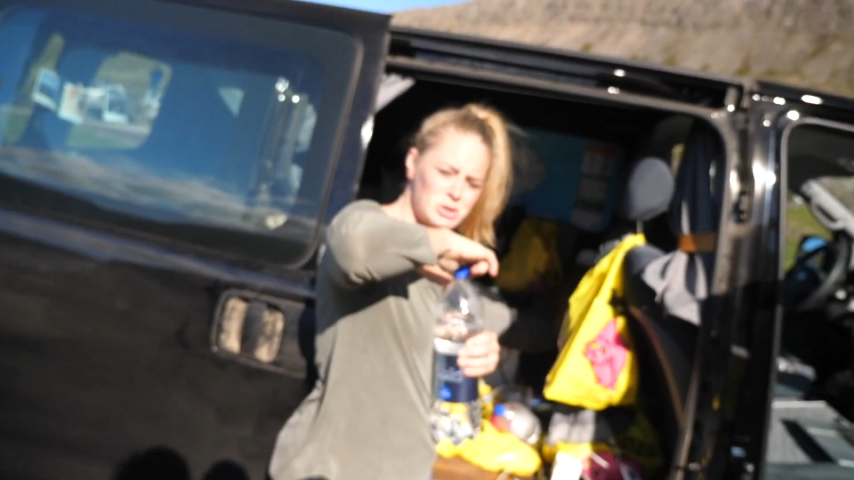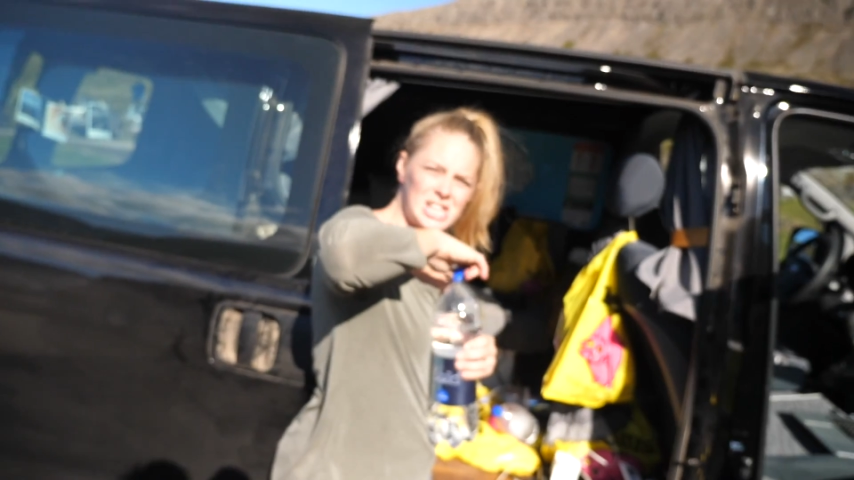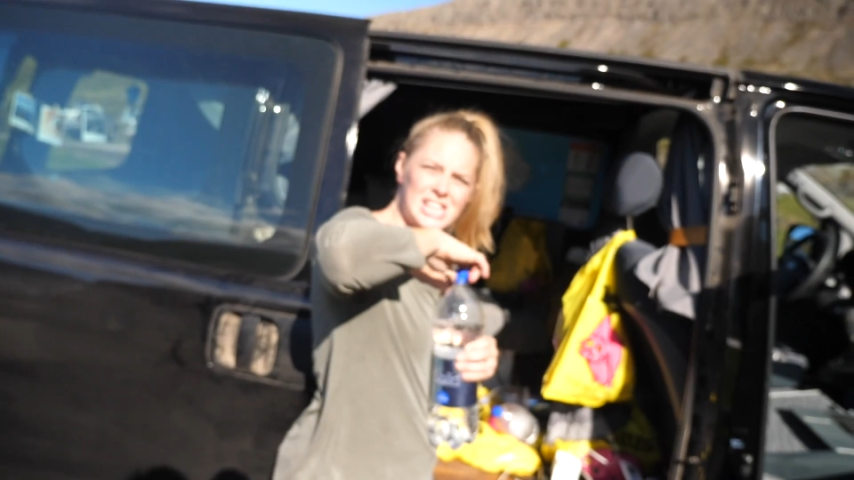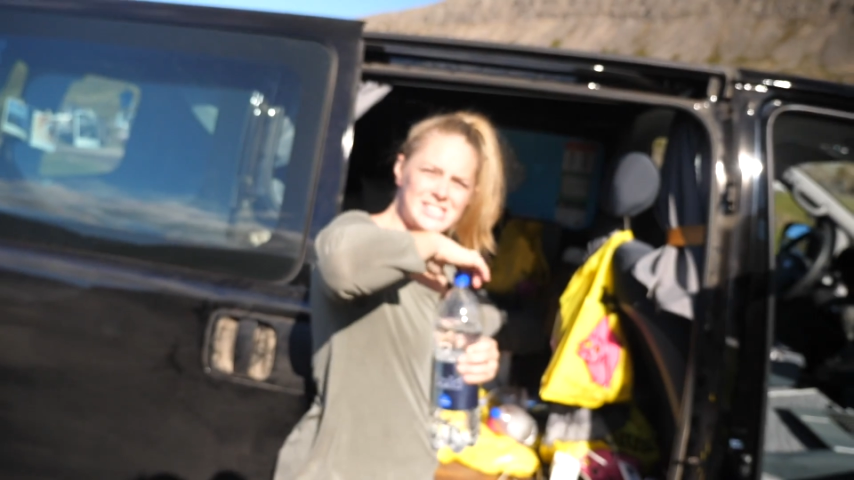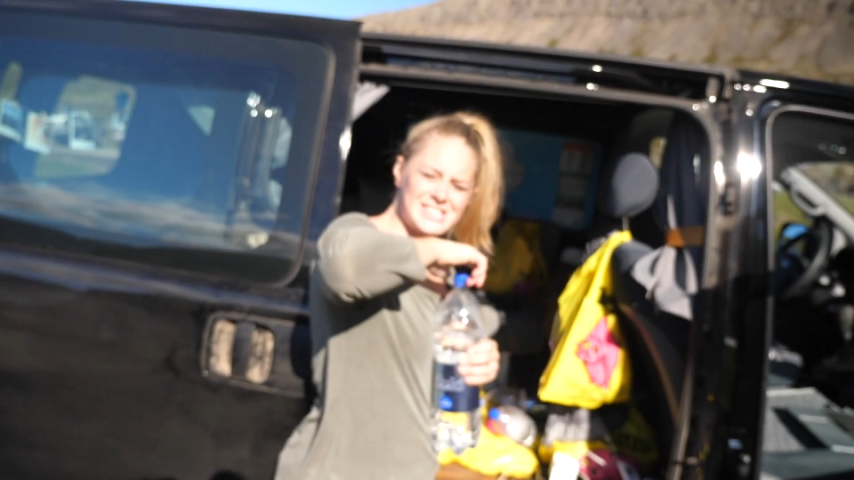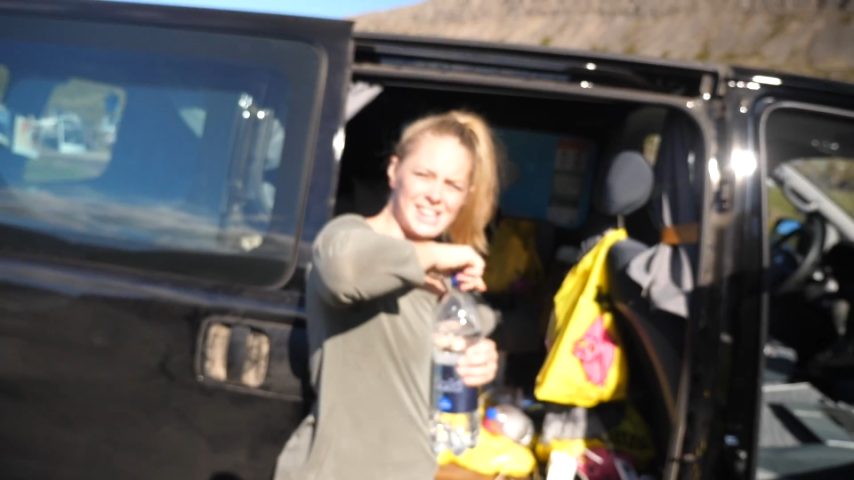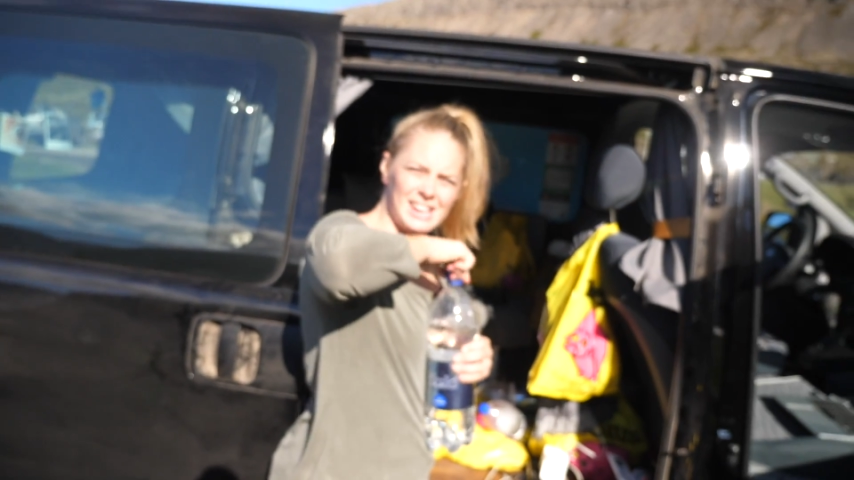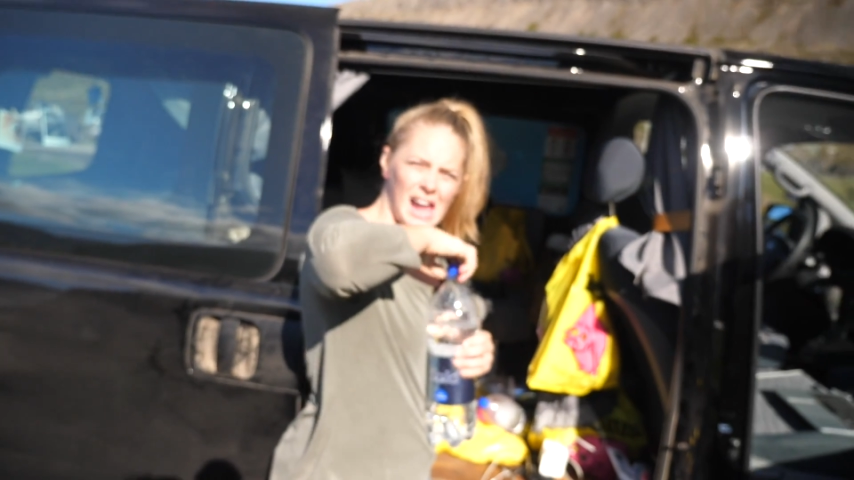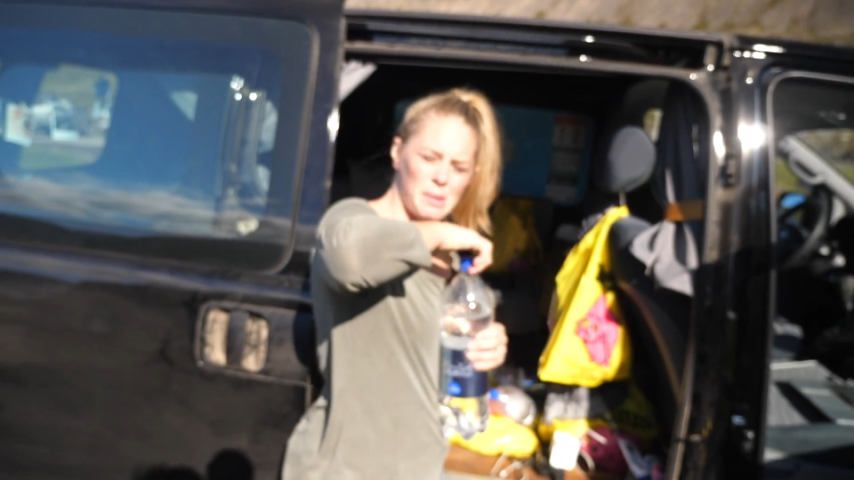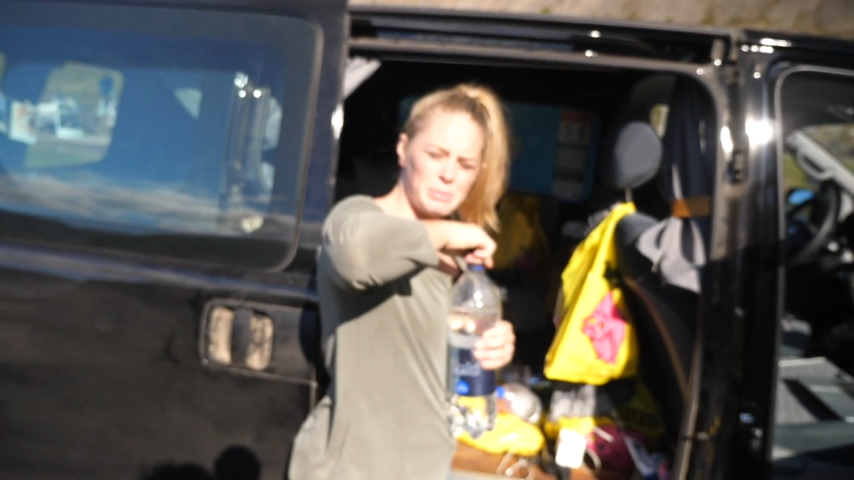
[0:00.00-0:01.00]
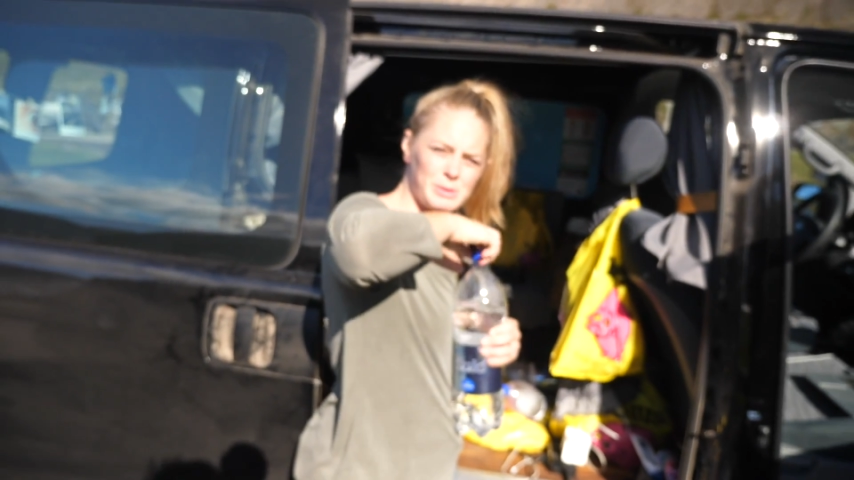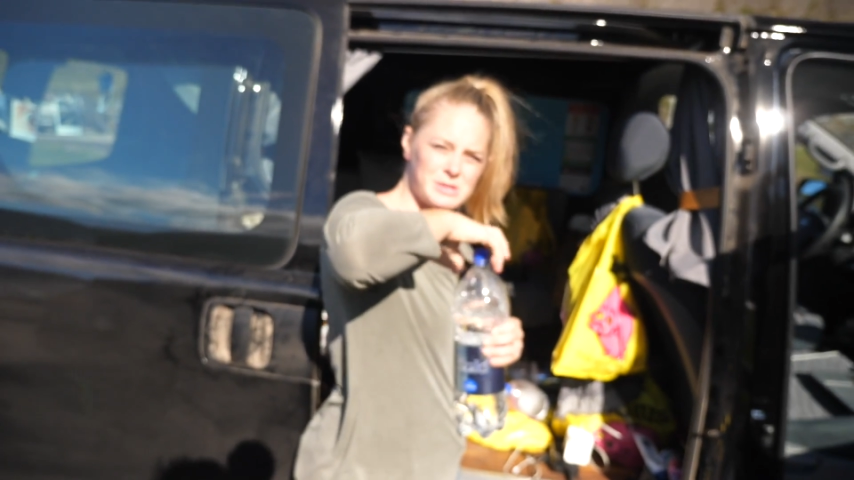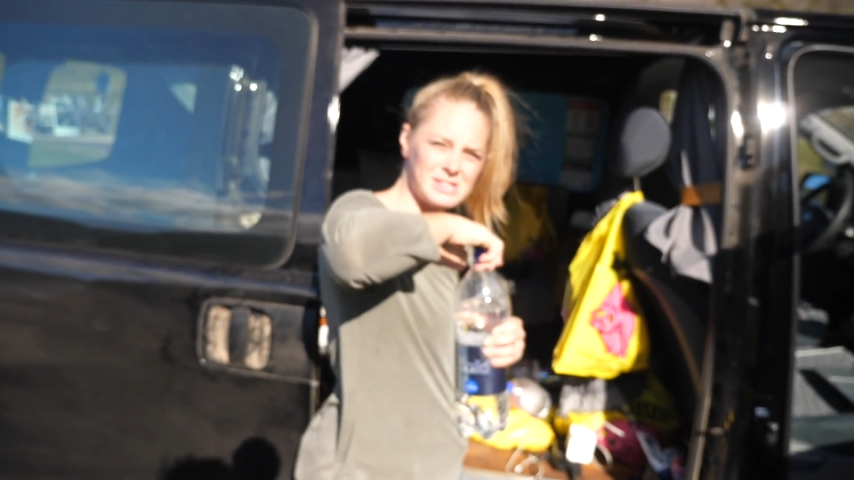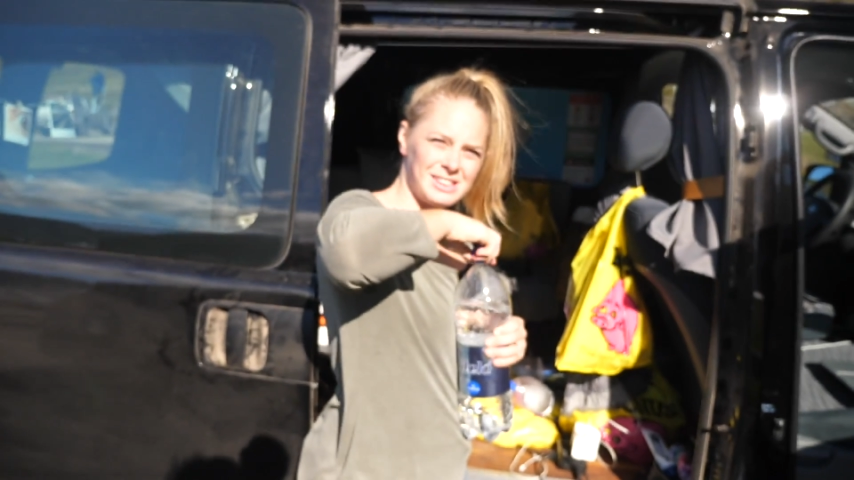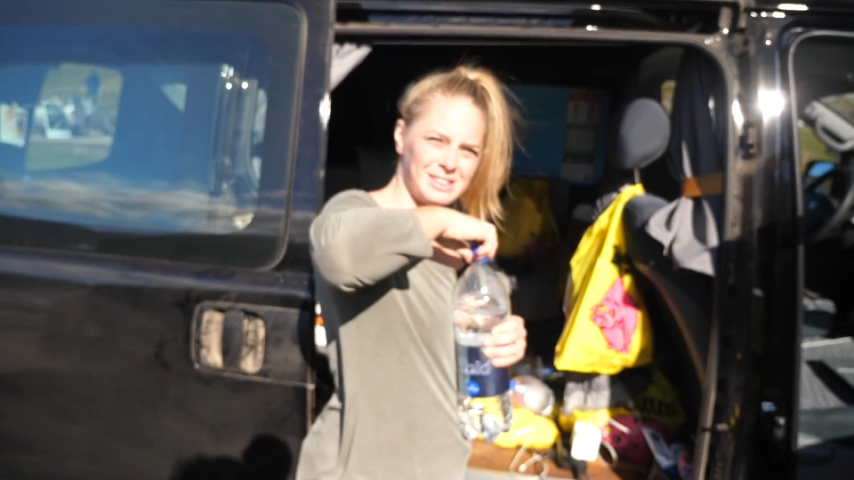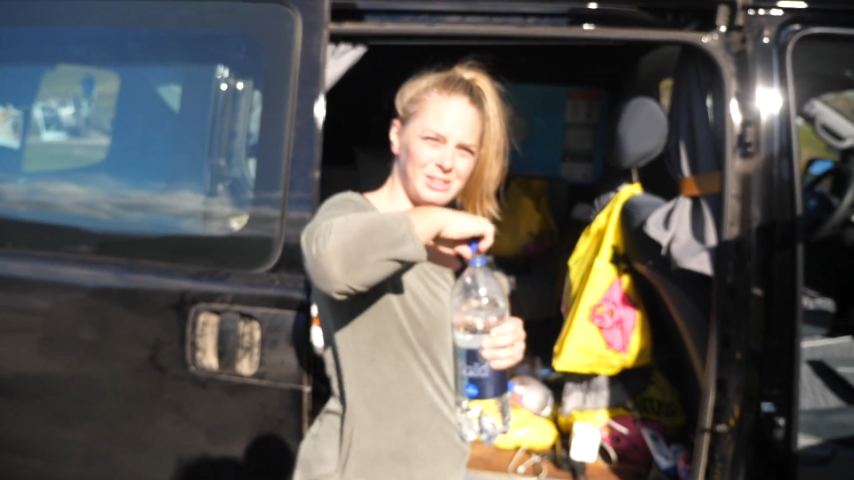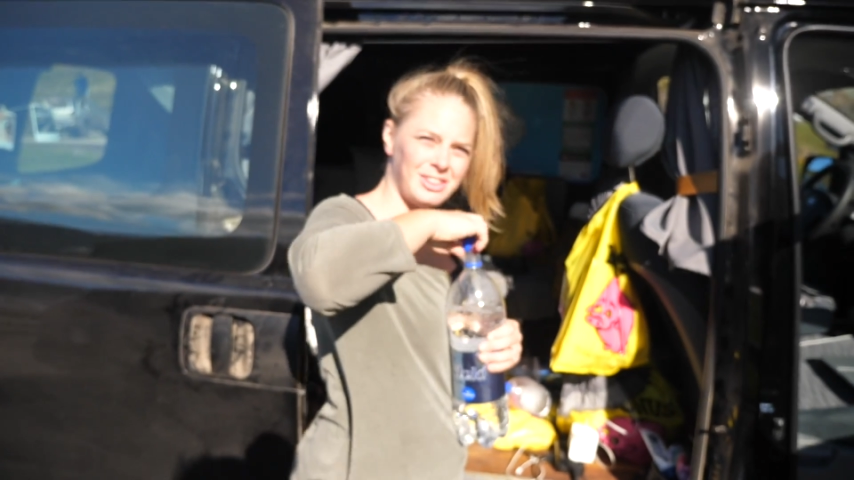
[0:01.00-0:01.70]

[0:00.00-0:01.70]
cheese and apples and